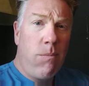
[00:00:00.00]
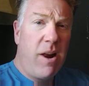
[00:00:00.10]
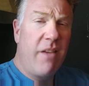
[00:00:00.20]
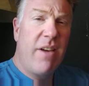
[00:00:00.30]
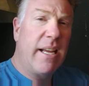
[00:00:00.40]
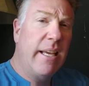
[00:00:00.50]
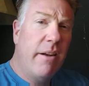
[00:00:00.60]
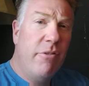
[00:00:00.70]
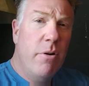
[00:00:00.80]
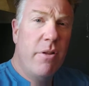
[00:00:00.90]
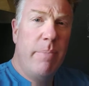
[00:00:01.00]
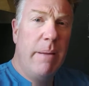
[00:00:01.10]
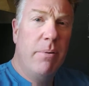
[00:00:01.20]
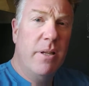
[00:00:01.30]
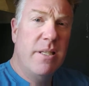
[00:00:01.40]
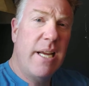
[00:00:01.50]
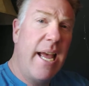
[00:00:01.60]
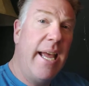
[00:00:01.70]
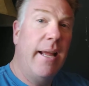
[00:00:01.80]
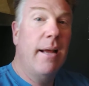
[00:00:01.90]
Like if I could get a few other people and say,
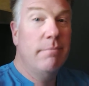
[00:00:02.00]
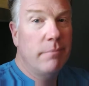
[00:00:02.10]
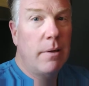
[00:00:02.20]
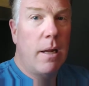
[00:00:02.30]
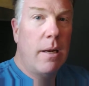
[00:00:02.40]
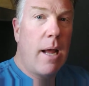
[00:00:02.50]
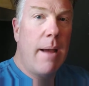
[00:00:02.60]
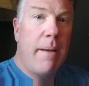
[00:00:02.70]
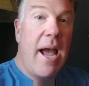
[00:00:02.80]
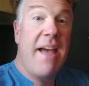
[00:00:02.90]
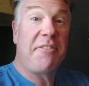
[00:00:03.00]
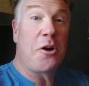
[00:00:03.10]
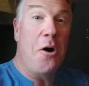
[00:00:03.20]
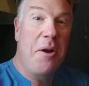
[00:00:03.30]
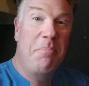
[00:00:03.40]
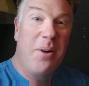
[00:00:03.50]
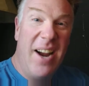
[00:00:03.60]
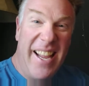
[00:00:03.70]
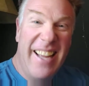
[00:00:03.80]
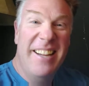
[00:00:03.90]
hey, I, I have to go on
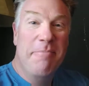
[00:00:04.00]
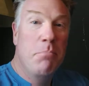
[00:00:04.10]
break.